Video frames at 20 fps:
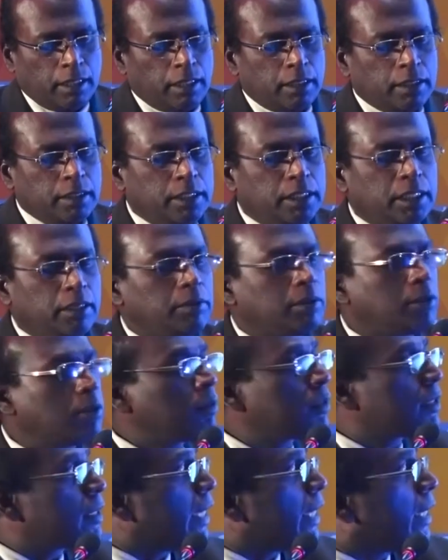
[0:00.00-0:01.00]
This is how it
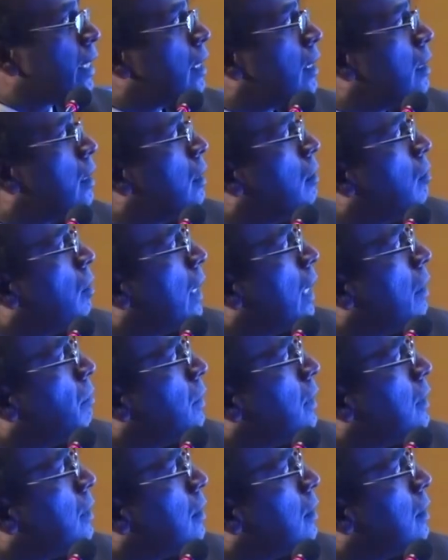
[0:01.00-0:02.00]
looks like. What
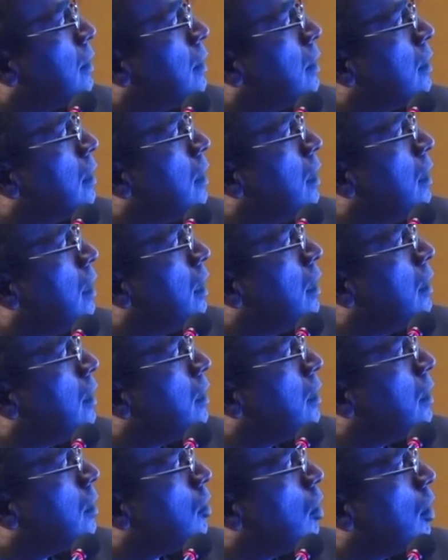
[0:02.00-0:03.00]
happens is, this
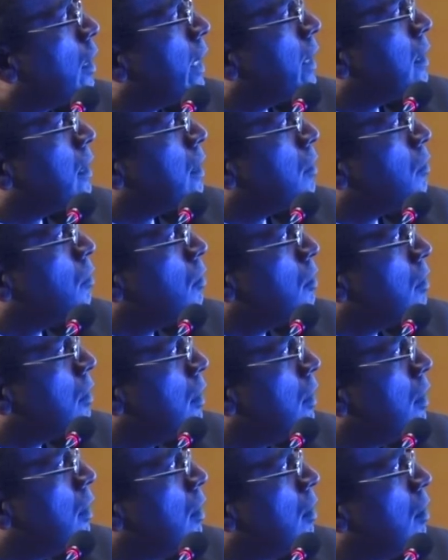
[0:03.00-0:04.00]
is a short axis views,
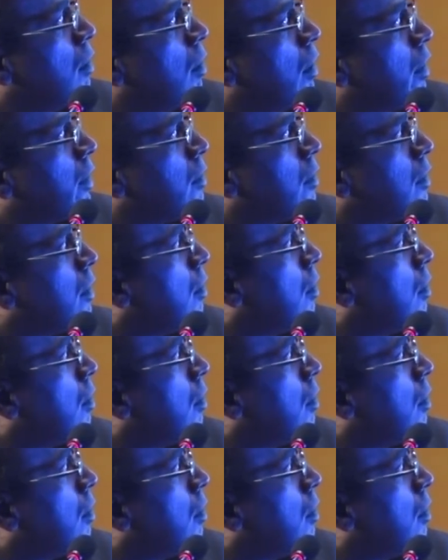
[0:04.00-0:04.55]
horizontal